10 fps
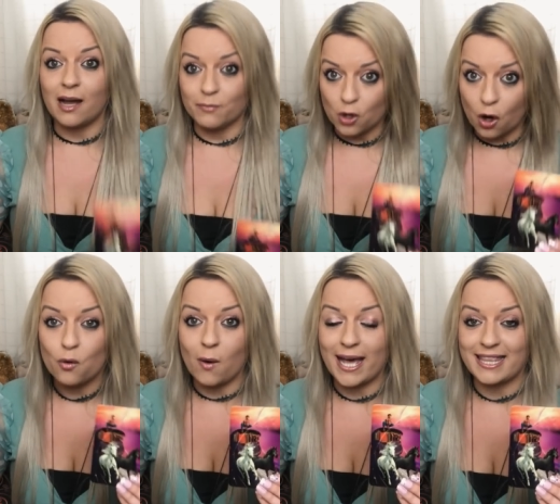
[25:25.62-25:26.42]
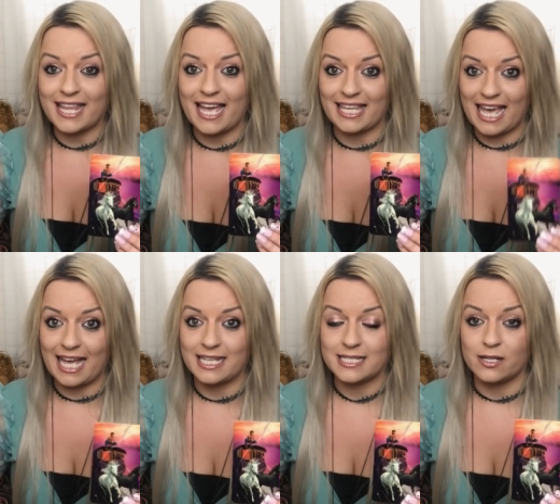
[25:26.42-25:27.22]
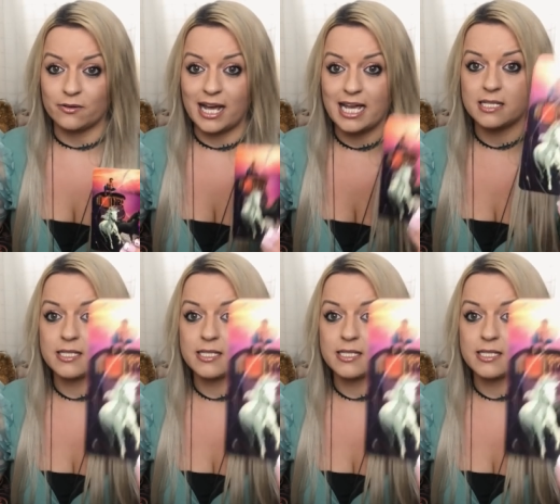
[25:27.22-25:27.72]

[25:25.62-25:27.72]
I'm not quite there yet, all right?